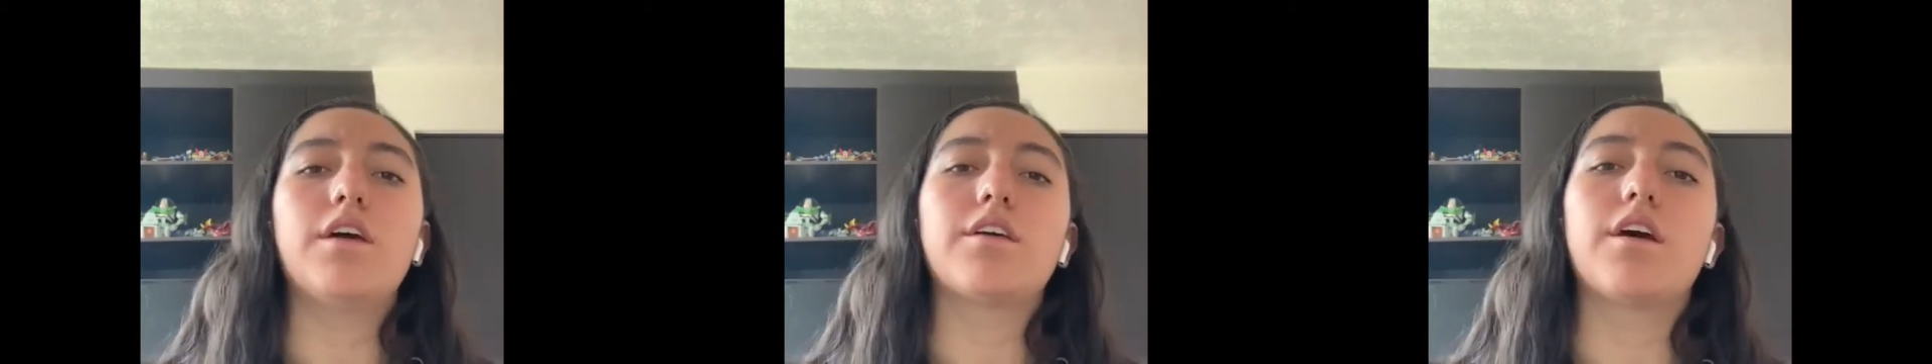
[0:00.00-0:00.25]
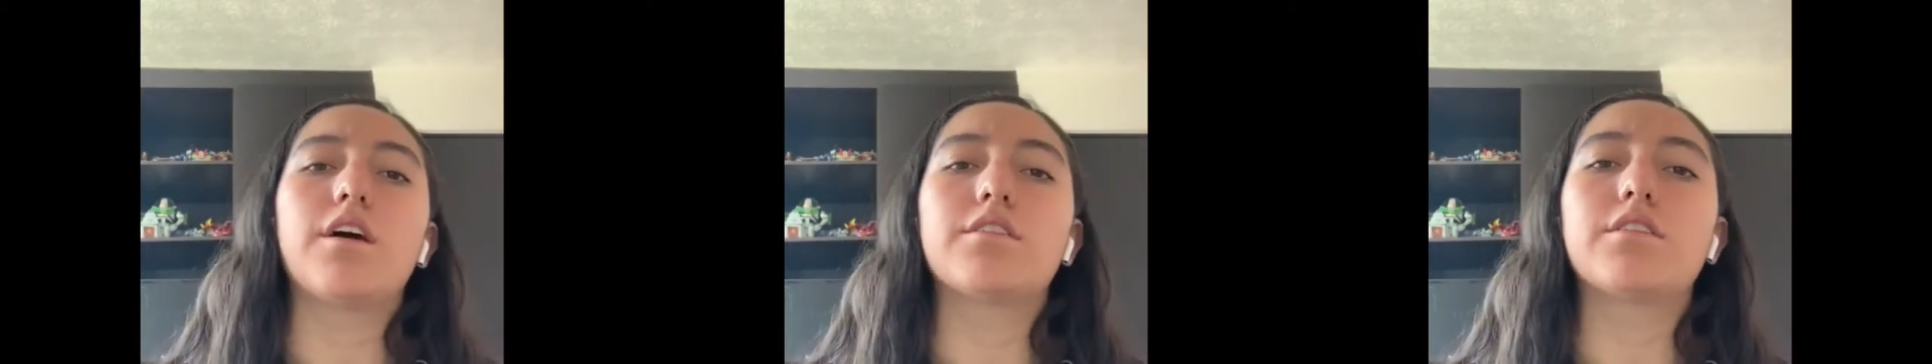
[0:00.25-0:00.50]

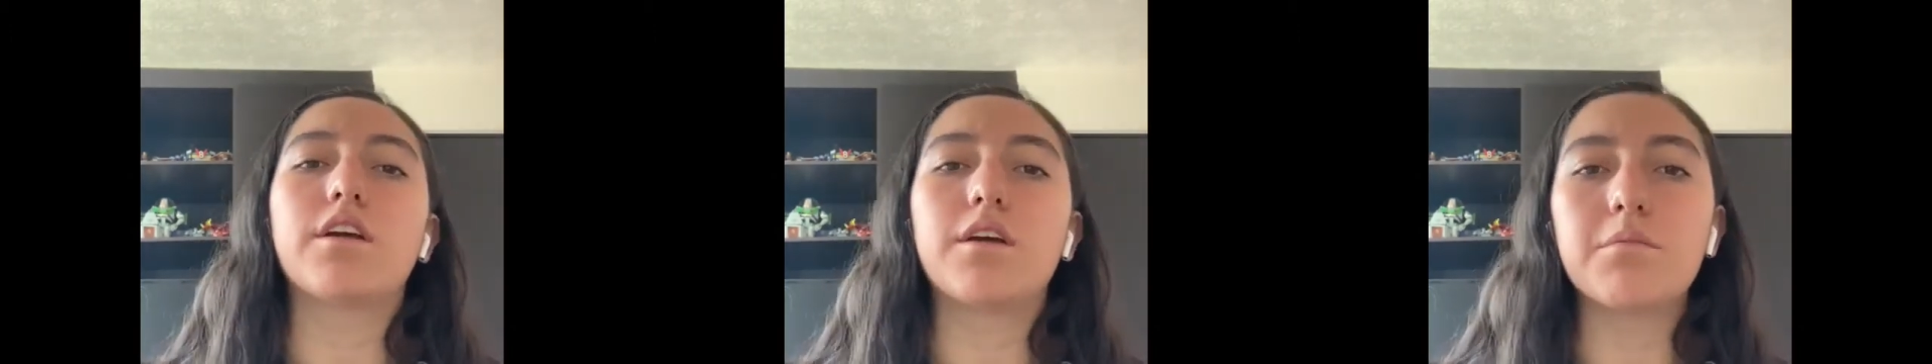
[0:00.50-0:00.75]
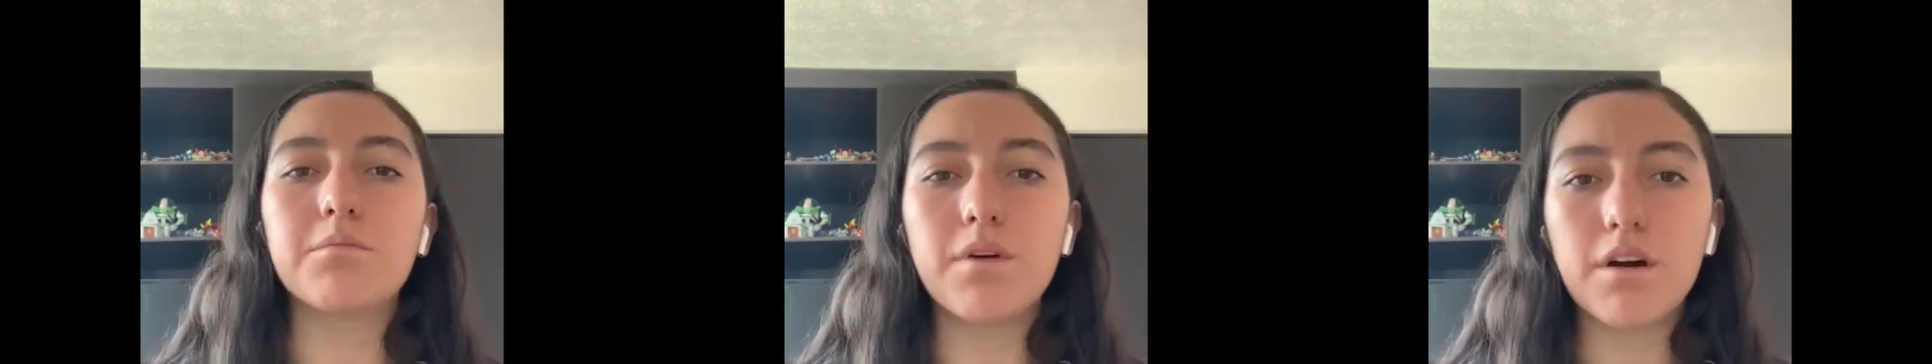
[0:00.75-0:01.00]
causing
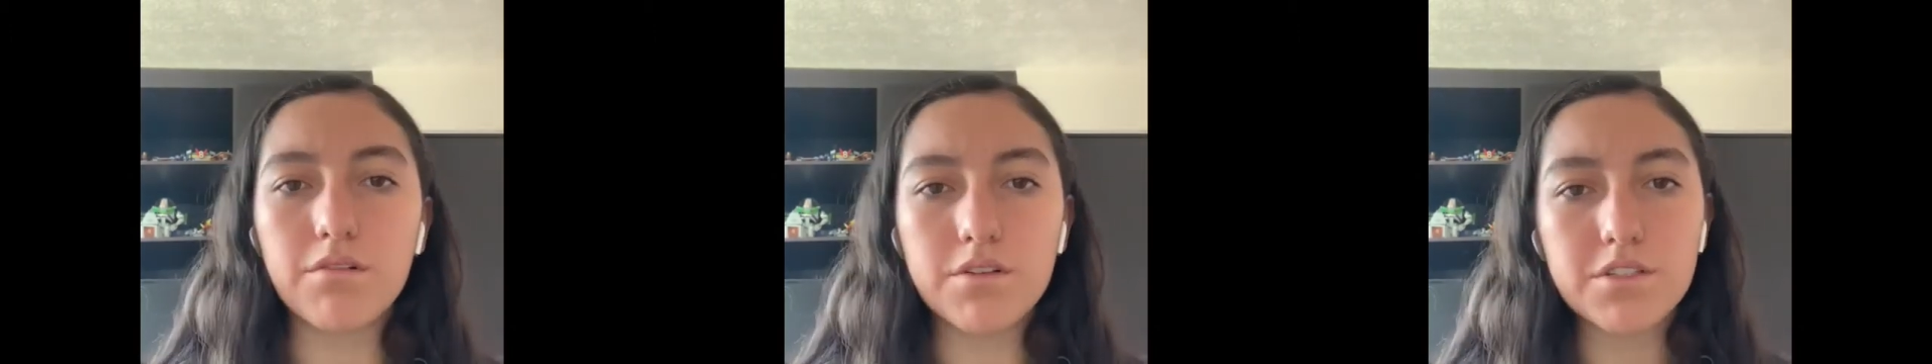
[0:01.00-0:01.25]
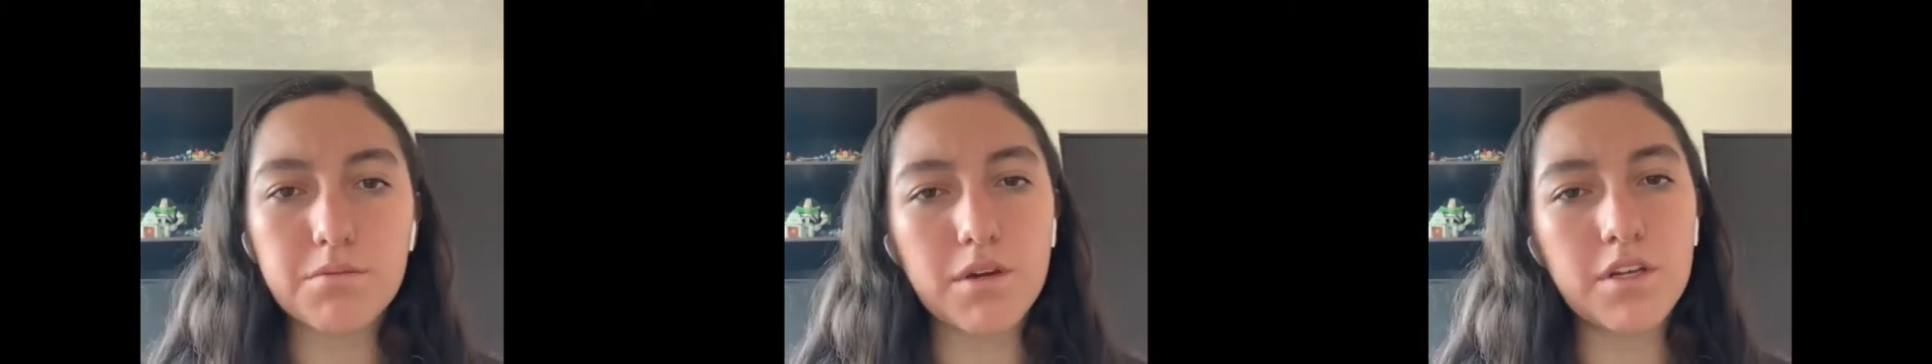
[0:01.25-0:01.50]

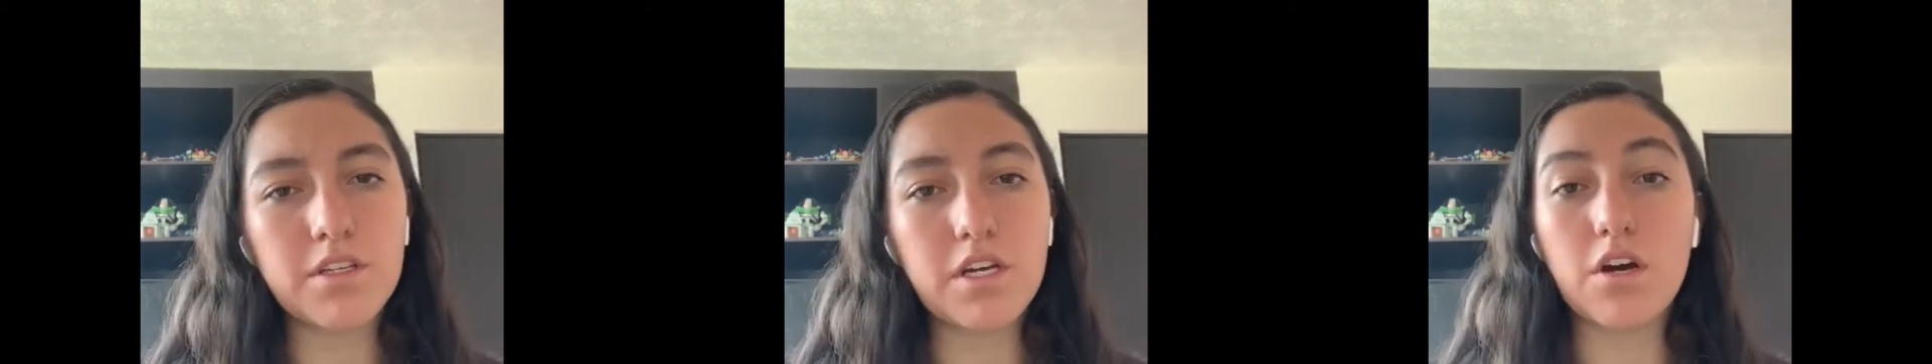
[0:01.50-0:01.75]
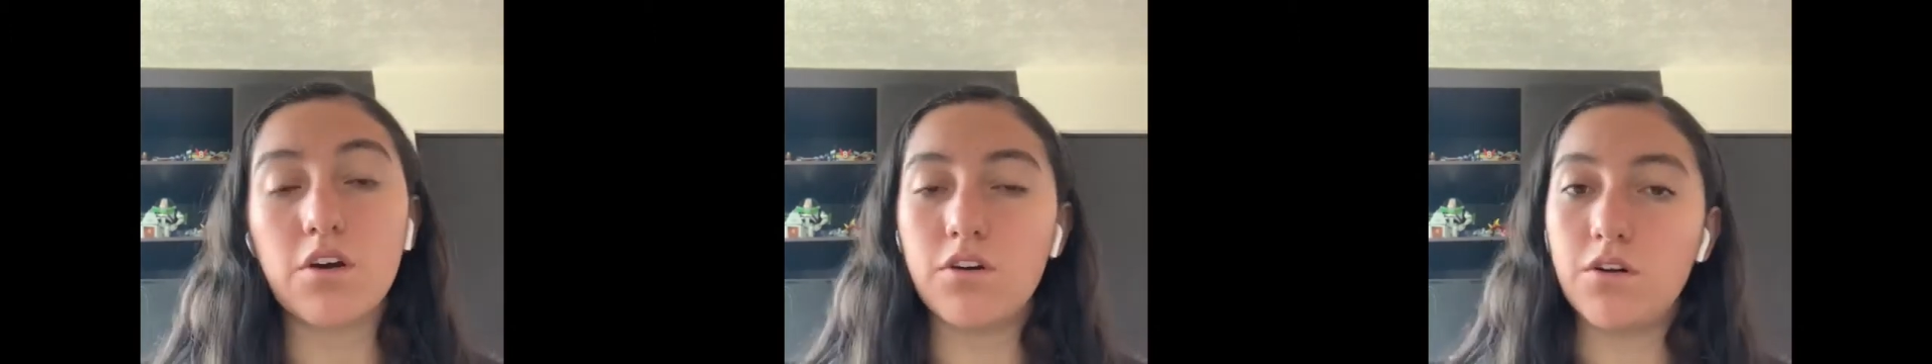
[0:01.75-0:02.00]
embarrassment
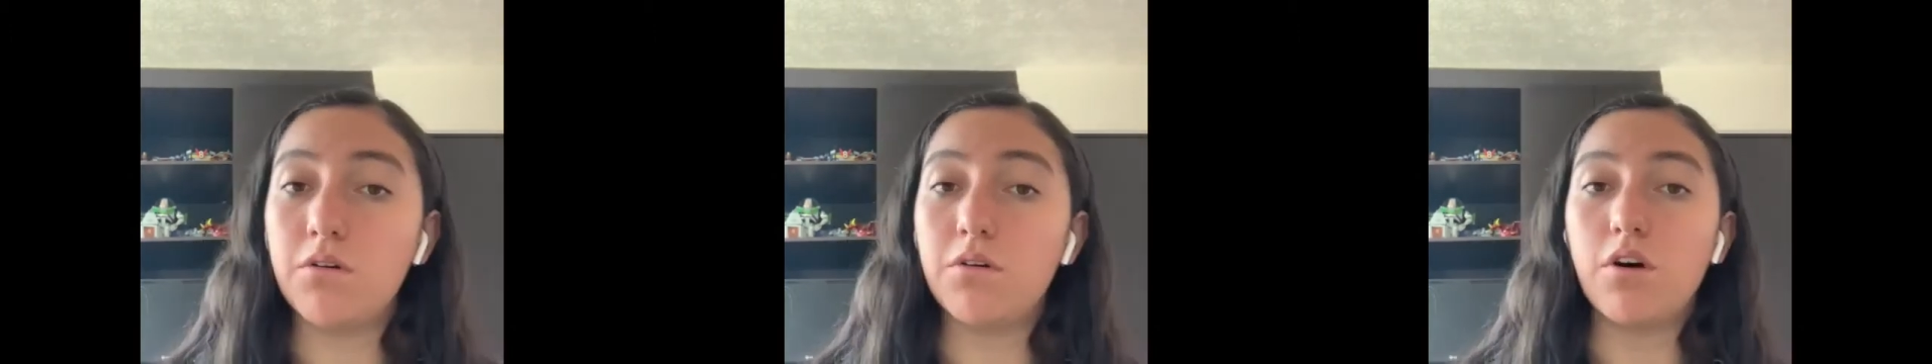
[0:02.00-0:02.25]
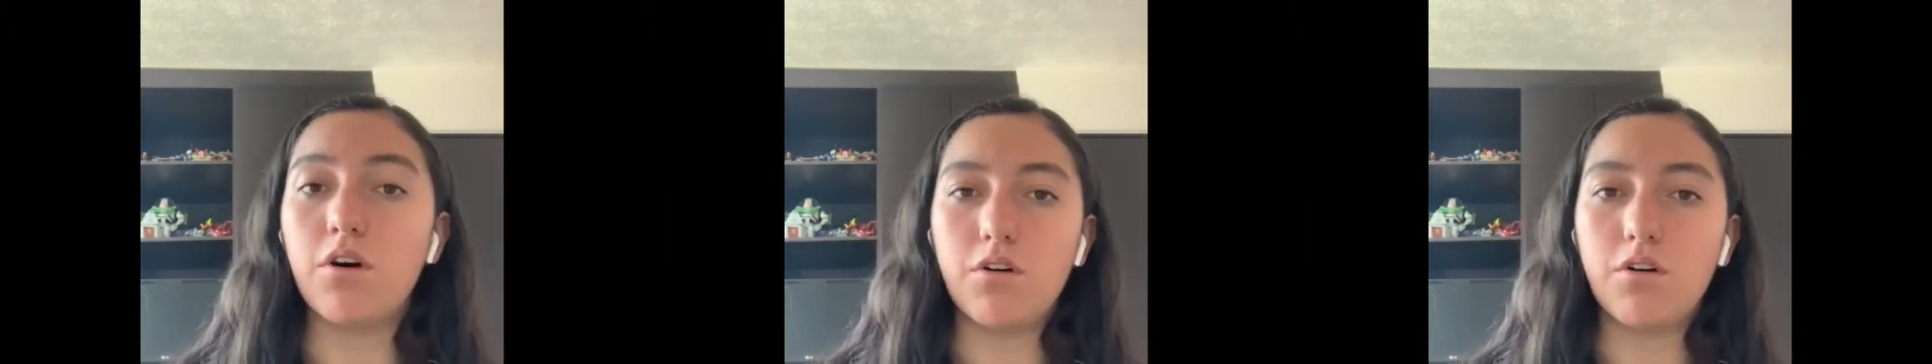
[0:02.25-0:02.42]
or